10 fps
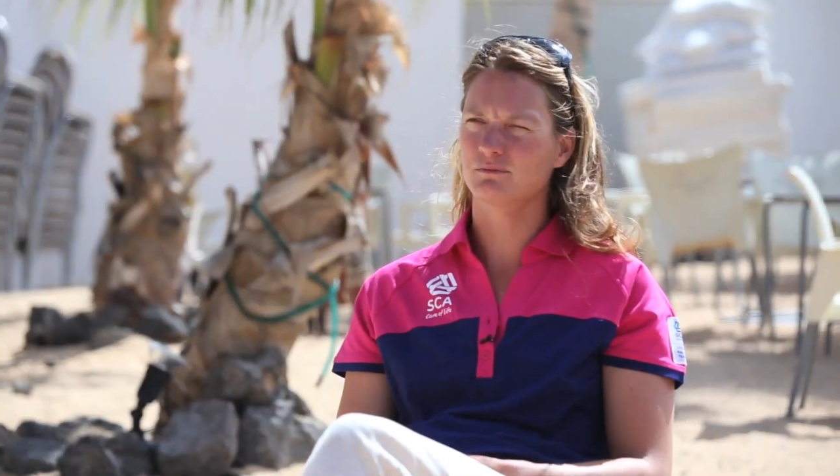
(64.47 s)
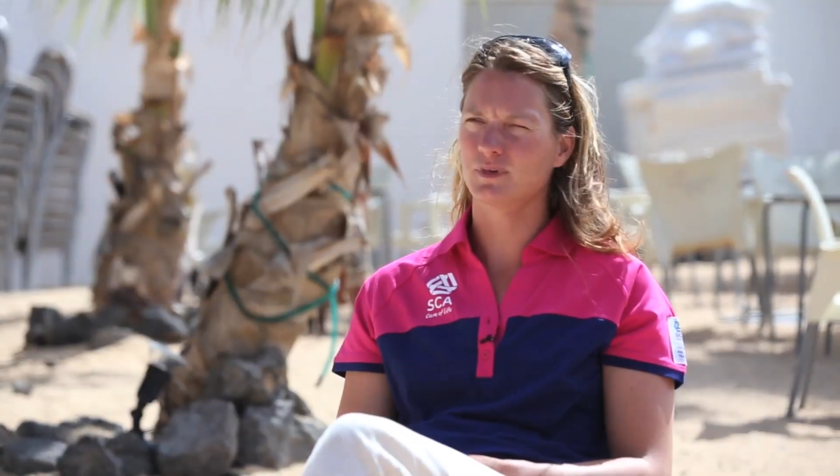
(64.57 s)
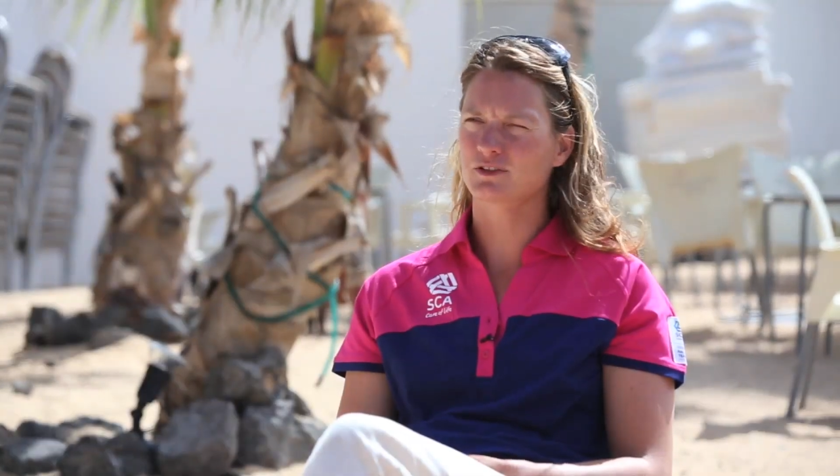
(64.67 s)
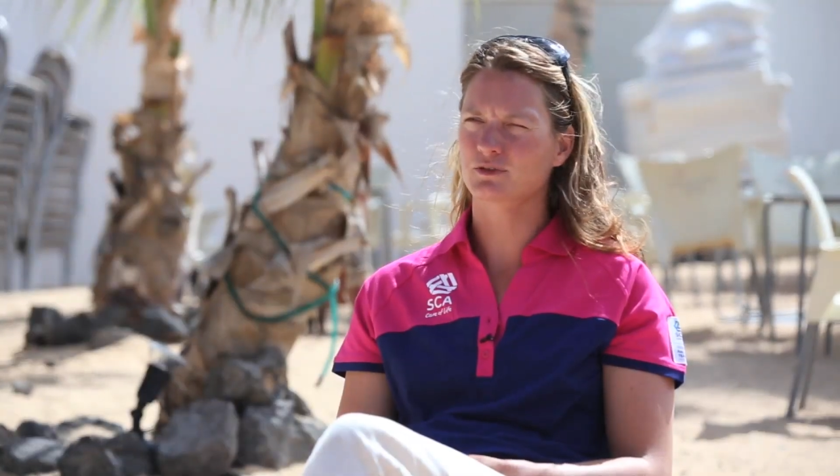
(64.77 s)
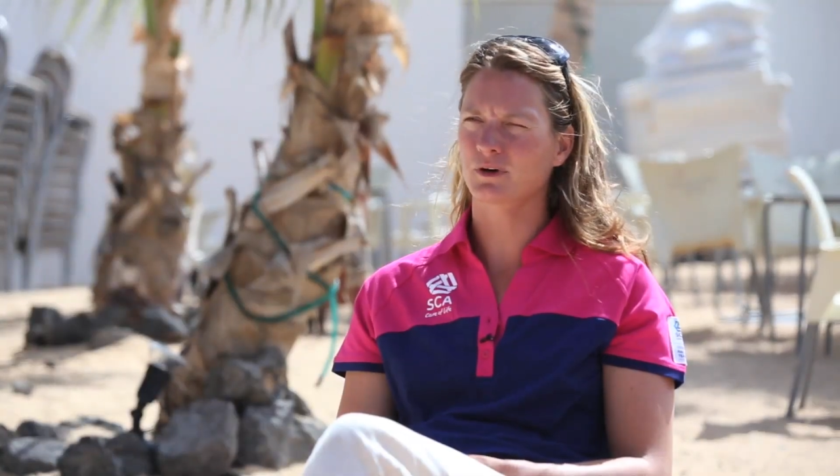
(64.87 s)

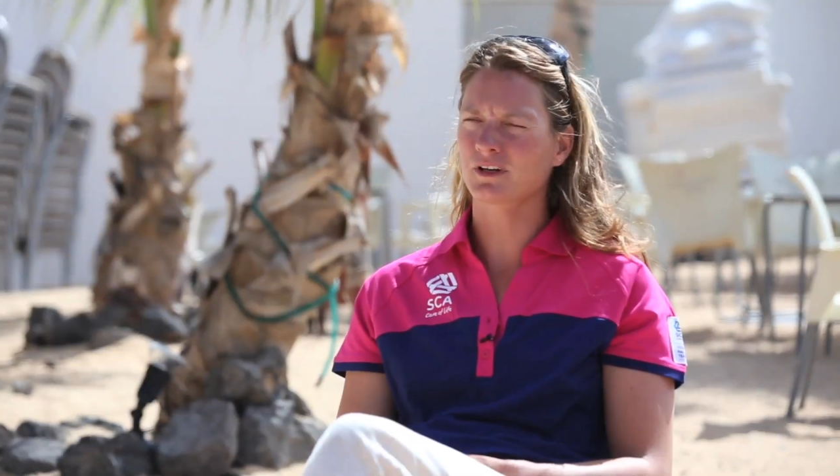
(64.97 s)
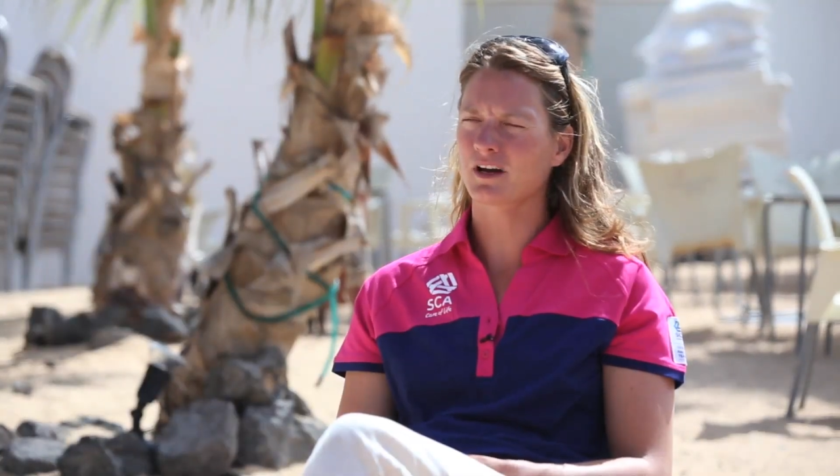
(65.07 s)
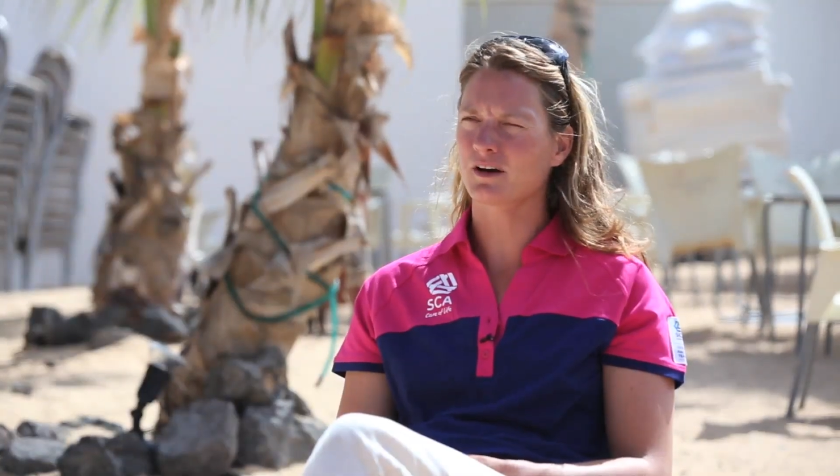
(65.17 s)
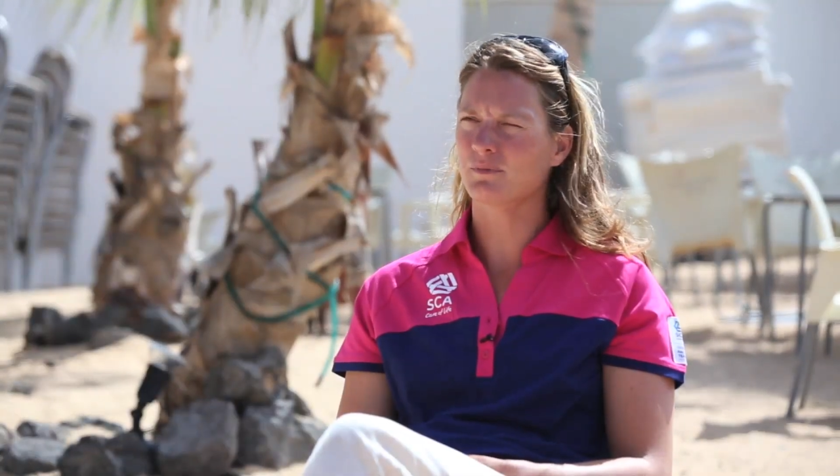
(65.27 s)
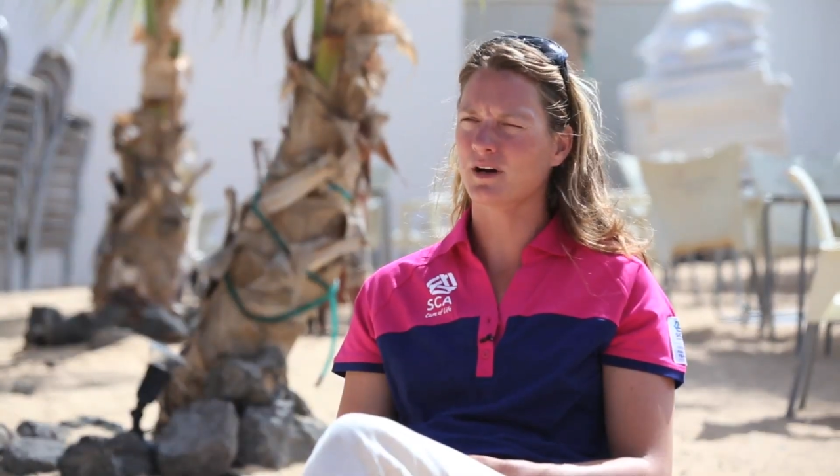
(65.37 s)
But growing
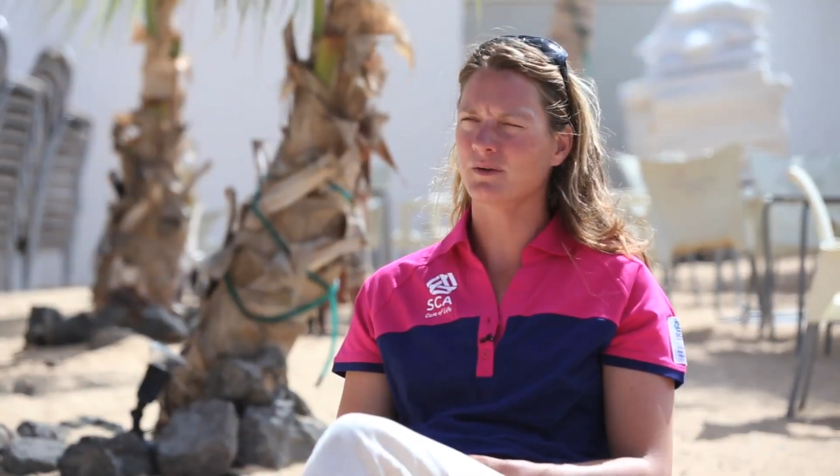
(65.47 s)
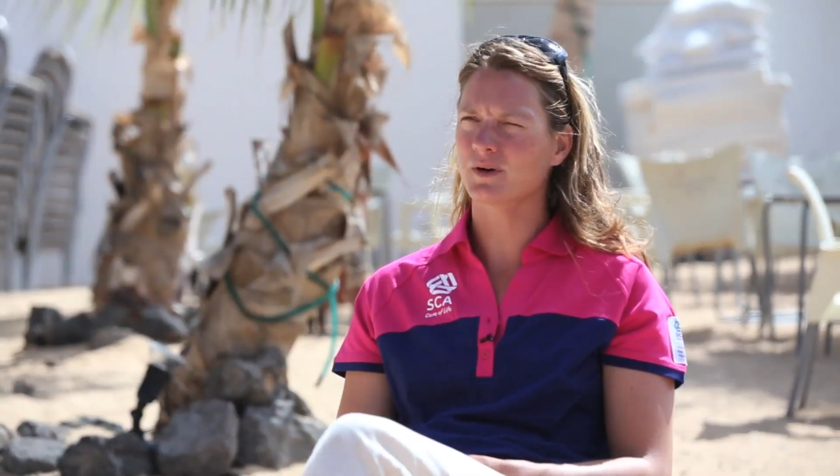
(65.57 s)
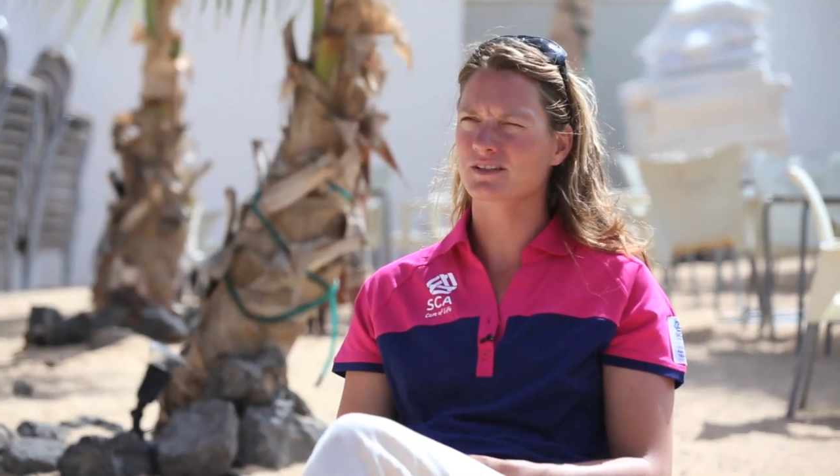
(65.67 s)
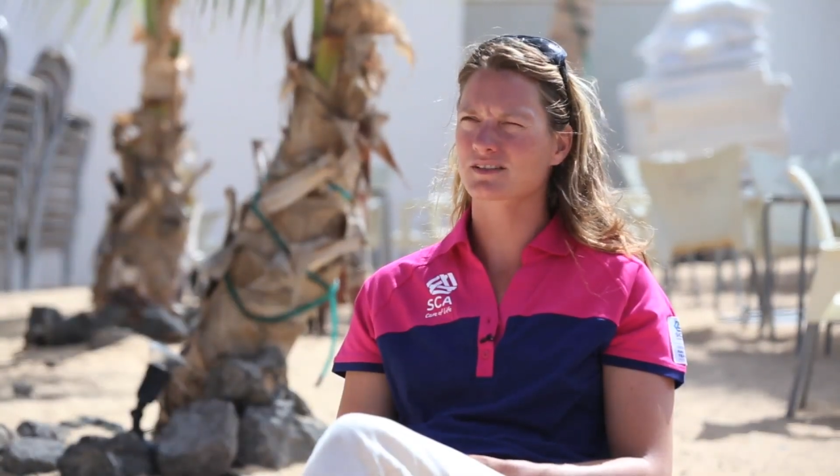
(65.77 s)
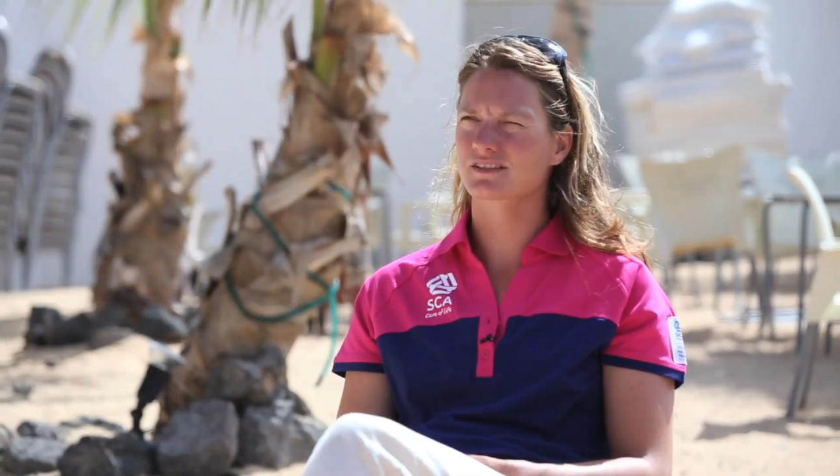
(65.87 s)
up, I
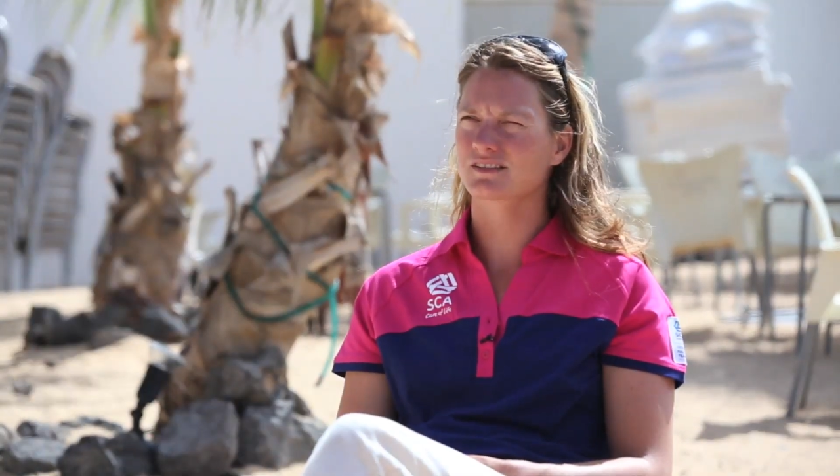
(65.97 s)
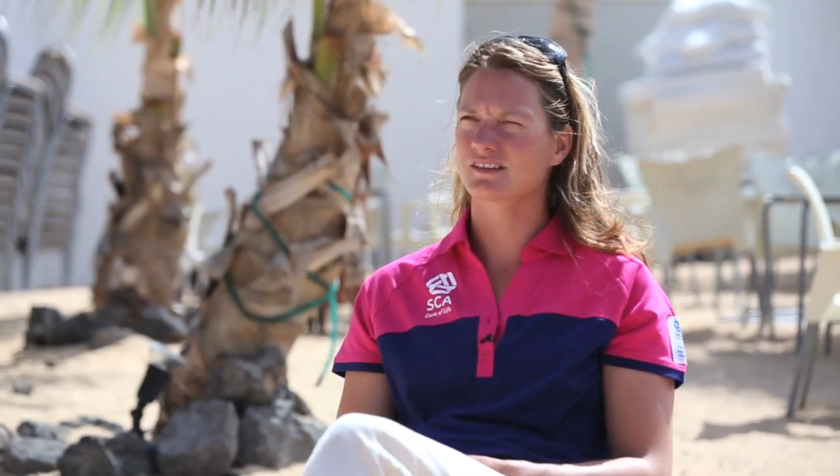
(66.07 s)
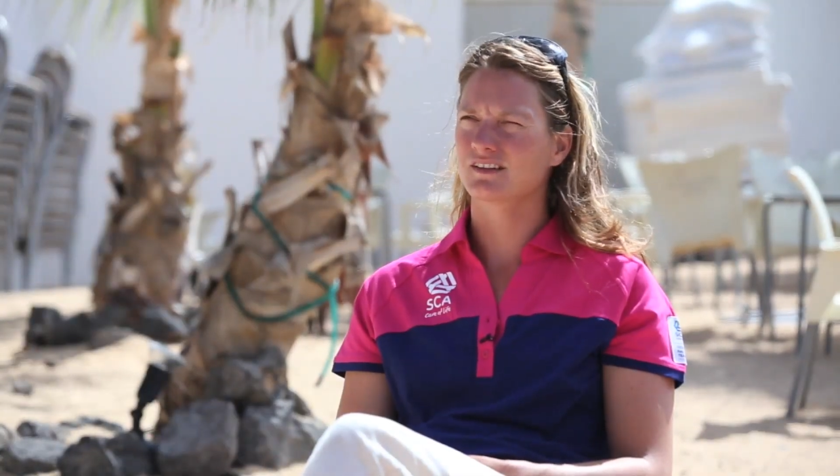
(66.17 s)
was